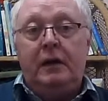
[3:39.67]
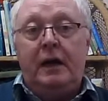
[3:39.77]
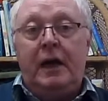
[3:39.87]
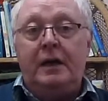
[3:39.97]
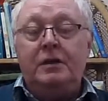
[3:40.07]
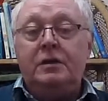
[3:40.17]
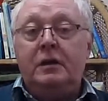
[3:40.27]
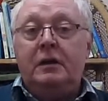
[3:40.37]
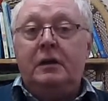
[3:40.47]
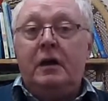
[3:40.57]
and
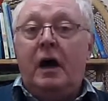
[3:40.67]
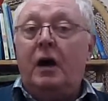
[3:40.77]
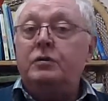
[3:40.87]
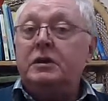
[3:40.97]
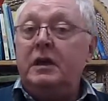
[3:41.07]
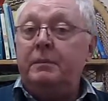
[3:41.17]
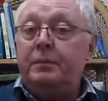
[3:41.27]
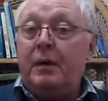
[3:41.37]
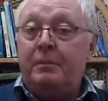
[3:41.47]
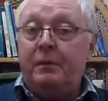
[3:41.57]
how to keep
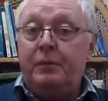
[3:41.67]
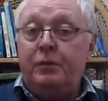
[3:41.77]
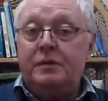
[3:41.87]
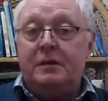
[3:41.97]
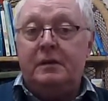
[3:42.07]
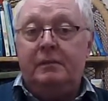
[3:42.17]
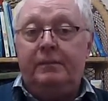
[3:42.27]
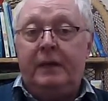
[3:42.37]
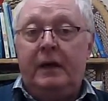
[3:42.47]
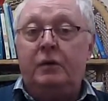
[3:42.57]
proper books,
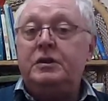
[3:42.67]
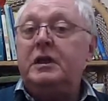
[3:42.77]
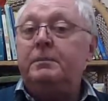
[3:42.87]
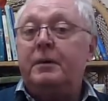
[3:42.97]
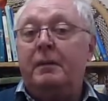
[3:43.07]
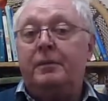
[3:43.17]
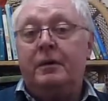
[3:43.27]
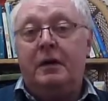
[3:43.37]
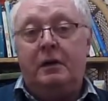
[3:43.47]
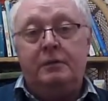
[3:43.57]
how to keep proper
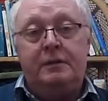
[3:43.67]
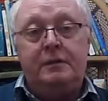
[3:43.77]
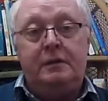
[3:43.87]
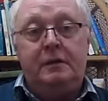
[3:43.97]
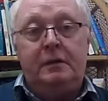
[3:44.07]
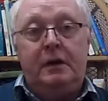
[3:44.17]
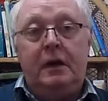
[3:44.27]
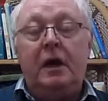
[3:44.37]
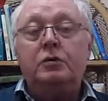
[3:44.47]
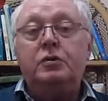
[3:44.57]
accounts,
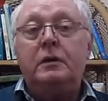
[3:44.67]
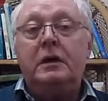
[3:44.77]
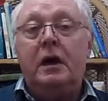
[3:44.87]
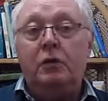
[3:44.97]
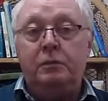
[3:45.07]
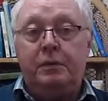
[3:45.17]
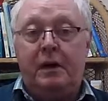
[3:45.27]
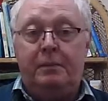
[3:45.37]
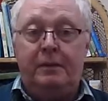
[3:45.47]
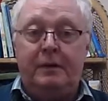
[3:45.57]
and how to account
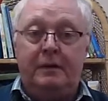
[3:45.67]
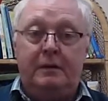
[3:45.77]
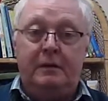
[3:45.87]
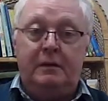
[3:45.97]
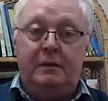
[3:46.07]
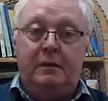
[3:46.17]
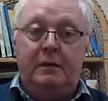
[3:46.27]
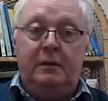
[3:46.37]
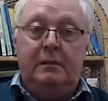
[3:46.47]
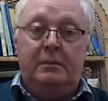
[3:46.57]
properly.
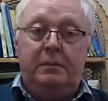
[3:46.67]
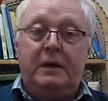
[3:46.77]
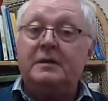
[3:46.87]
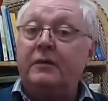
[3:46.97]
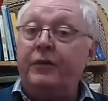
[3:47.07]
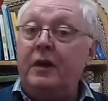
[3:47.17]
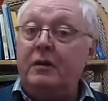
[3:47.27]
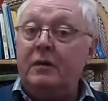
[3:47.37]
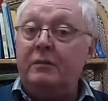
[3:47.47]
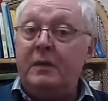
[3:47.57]
Because the
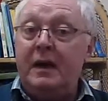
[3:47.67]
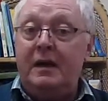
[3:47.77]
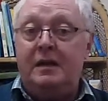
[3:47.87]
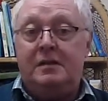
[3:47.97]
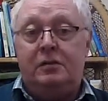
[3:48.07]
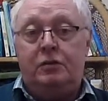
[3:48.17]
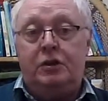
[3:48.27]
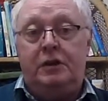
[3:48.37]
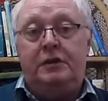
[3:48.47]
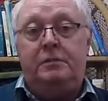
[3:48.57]
failure of many
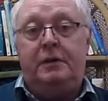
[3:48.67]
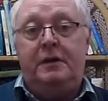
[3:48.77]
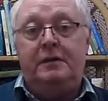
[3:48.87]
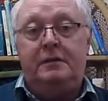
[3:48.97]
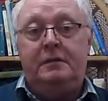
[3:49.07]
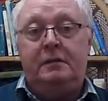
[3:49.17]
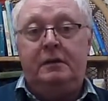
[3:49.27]
social enterprises